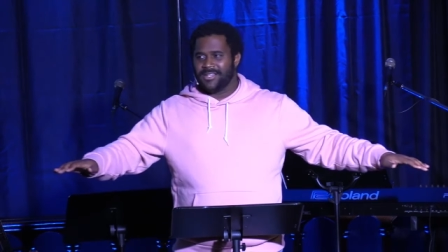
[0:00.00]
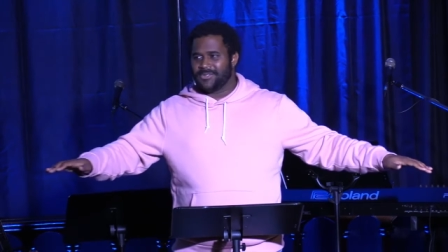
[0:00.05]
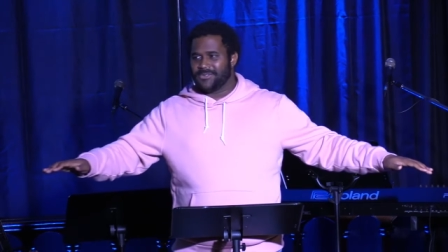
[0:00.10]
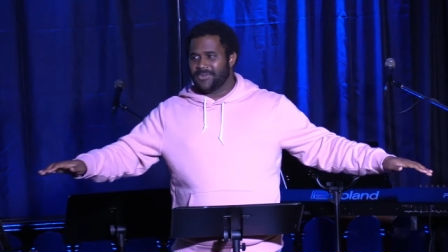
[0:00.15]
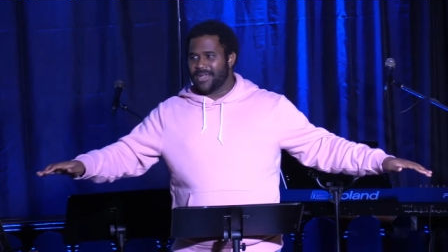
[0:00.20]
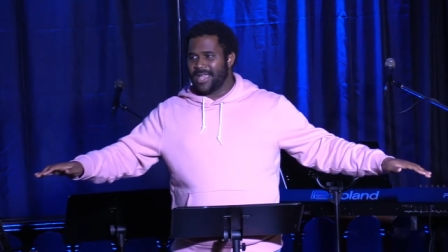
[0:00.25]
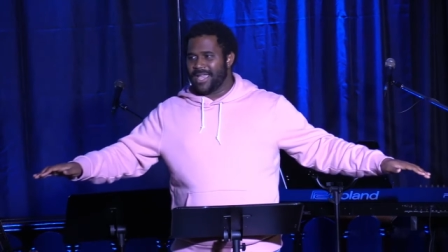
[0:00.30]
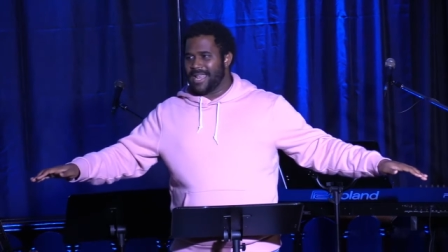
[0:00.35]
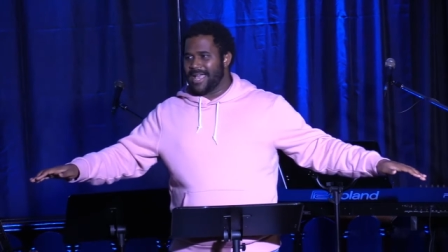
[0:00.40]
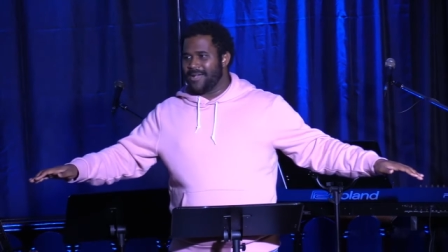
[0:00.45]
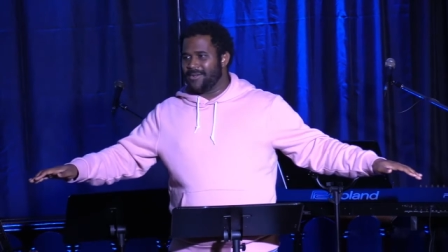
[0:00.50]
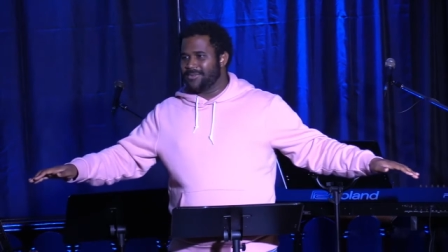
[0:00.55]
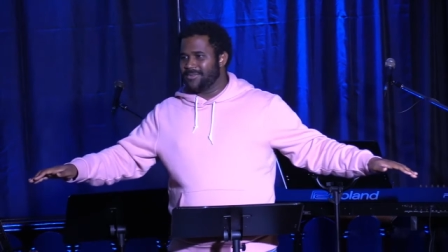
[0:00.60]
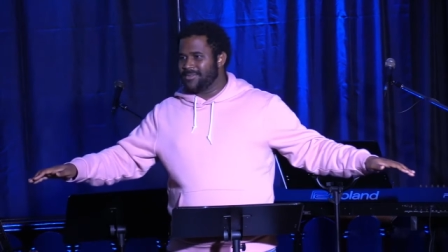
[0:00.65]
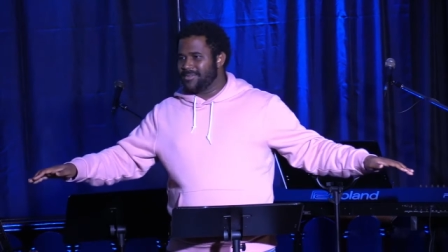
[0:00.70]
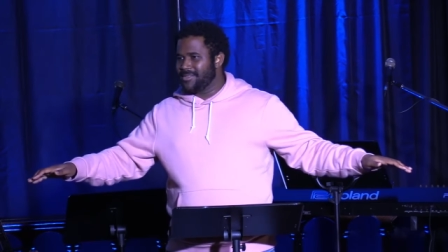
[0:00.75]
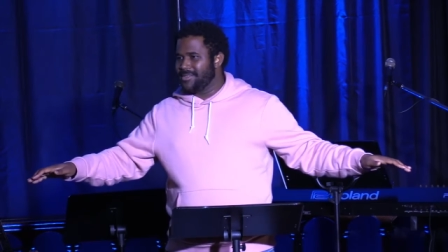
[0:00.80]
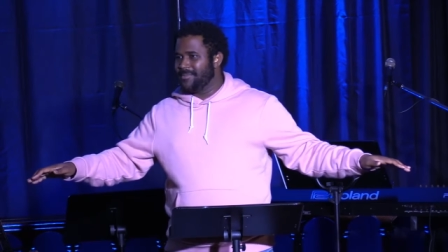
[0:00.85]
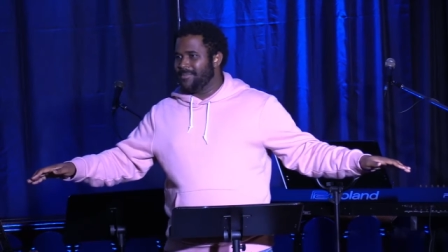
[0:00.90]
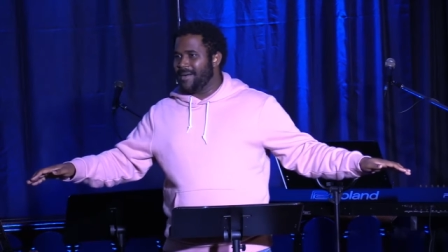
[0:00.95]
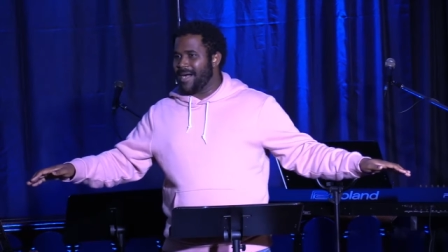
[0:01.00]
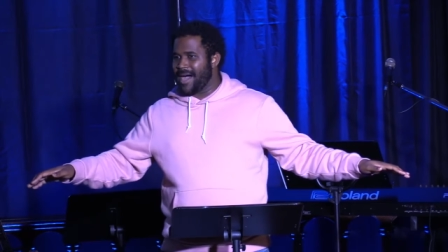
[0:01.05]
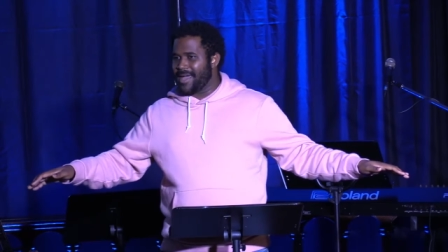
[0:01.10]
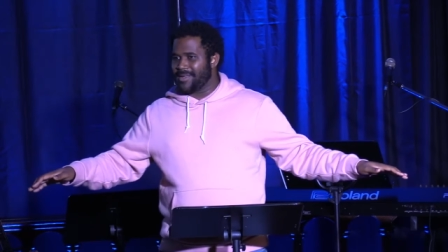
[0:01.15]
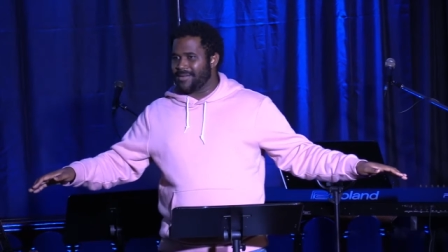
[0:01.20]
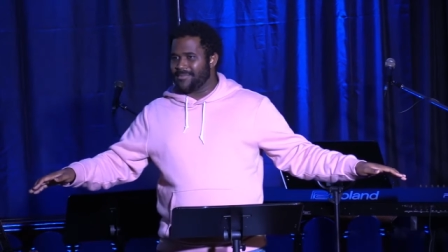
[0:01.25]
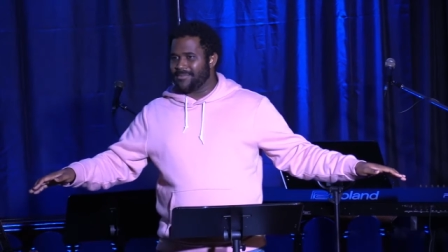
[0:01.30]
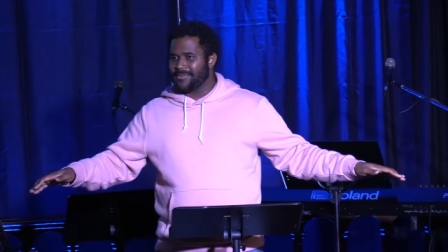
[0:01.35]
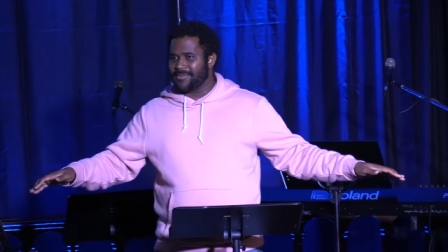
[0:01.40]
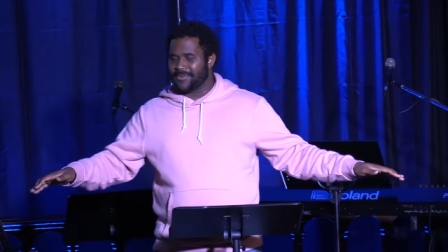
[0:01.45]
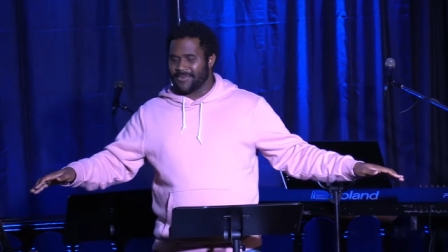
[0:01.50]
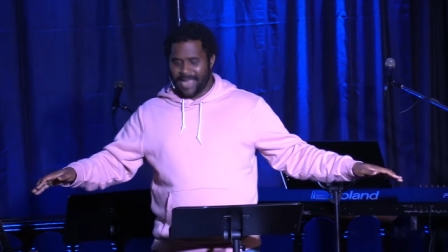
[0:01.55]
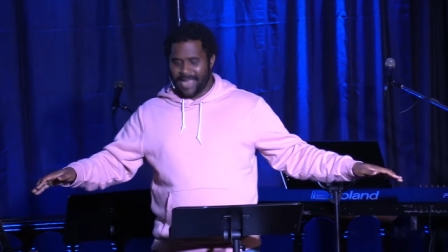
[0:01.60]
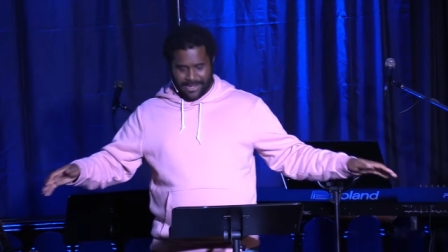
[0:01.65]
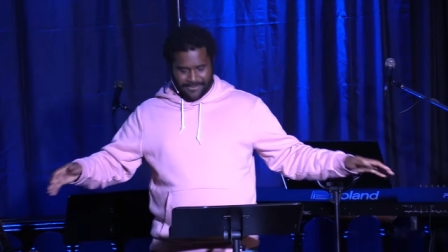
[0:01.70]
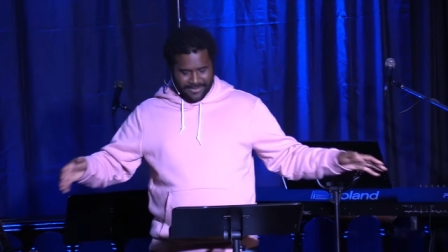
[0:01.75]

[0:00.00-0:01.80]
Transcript: drain out the bottom, right?